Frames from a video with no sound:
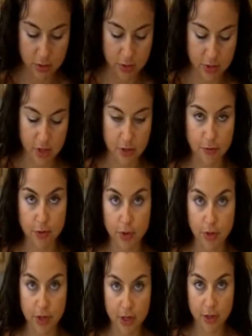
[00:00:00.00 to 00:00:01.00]
So it's kind of
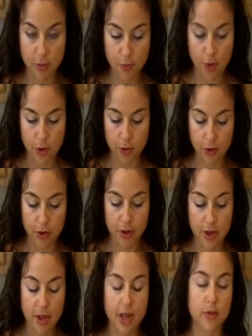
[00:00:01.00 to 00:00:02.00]
floating in the water.
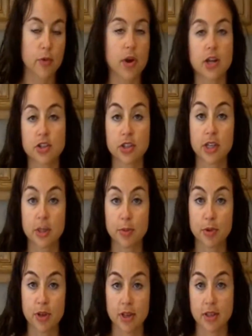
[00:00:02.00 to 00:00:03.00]
And we're actually going to
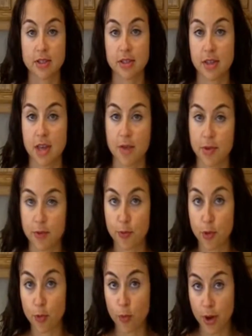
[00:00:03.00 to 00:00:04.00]
put it into the oven
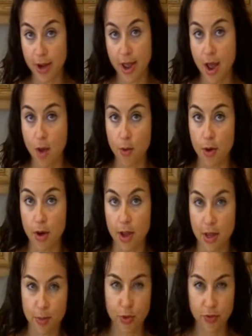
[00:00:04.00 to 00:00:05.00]
for 1 hour. I
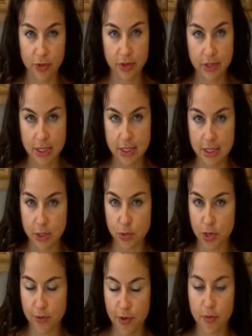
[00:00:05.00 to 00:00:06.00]
had previously said
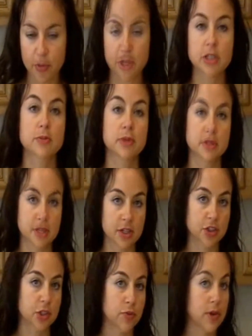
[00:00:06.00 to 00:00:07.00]
25 minutes, but it's
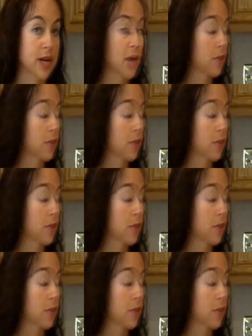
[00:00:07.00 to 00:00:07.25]
actually 1